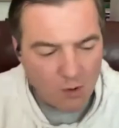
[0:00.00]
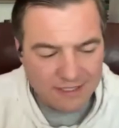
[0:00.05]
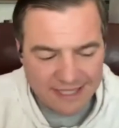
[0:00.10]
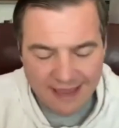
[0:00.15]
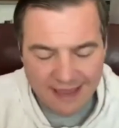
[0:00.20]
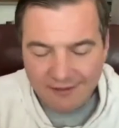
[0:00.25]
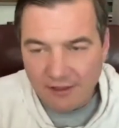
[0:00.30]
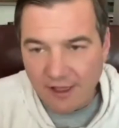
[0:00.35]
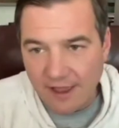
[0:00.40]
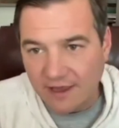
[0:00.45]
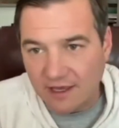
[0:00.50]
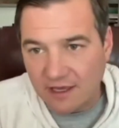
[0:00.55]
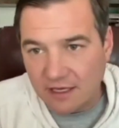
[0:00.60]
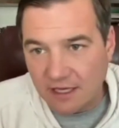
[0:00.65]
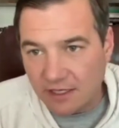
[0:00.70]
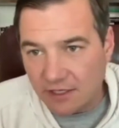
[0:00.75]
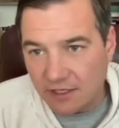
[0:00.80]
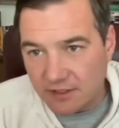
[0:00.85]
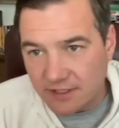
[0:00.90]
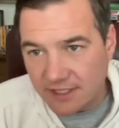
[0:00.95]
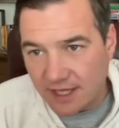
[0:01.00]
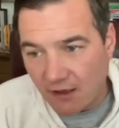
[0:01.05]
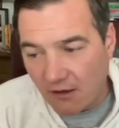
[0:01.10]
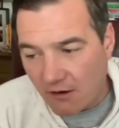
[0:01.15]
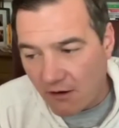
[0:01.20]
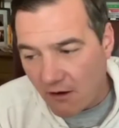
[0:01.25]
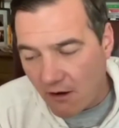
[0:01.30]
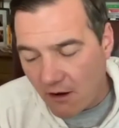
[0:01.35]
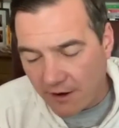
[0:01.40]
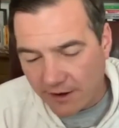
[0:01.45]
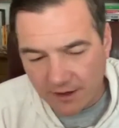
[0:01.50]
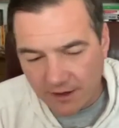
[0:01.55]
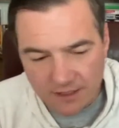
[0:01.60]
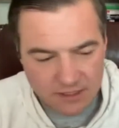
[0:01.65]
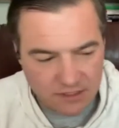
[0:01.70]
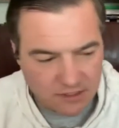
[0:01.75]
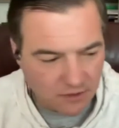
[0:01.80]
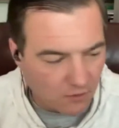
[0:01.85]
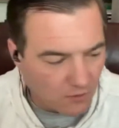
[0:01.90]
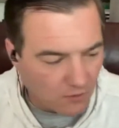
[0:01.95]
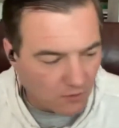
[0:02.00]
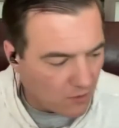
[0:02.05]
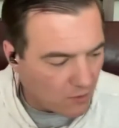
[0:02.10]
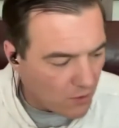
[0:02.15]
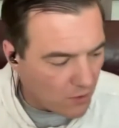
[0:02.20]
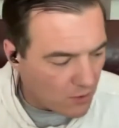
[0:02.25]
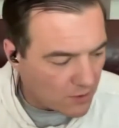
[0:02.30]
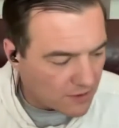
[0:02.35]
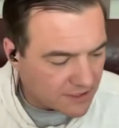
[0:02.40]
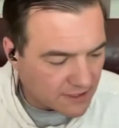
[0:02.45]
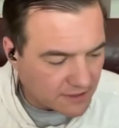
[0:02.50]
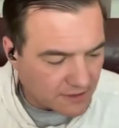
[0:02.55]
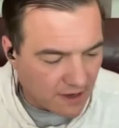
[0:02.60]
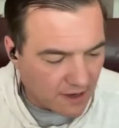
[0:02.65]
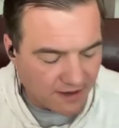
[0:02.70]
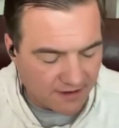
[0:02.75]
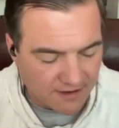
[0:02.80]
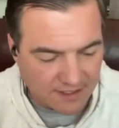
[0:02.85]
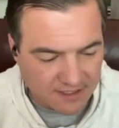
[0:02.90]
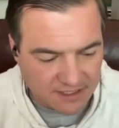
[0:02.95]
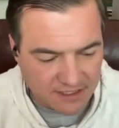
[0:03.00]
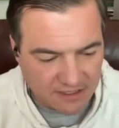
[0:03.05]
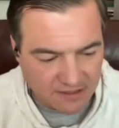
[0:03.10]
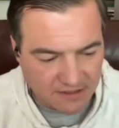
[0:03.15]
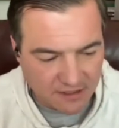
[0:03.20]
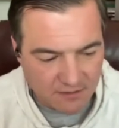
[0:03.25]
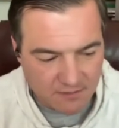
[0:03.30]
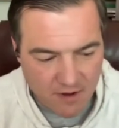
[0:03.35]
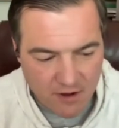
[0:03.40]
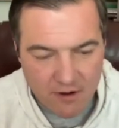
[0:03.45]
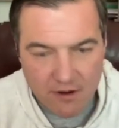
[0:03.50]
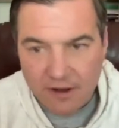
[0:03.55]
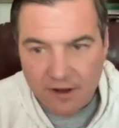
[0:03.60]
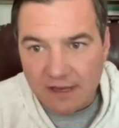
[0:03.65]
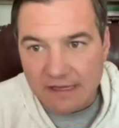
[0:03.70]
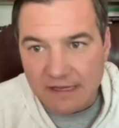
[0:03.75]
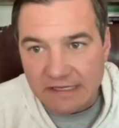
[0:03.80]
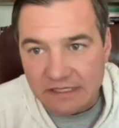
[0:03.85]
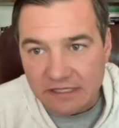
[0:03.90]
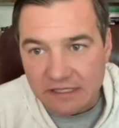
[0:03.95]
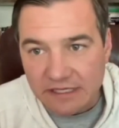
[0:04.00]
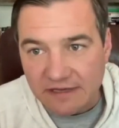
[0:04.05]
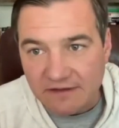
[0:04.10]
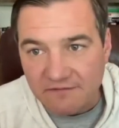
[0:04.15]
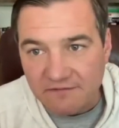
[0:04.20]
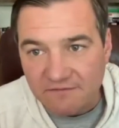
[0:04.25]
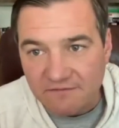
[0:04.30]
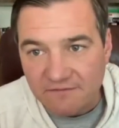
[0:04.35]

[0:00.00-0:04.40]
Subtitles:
that like? Can you tell our audience, what was it like to see the Americans leave?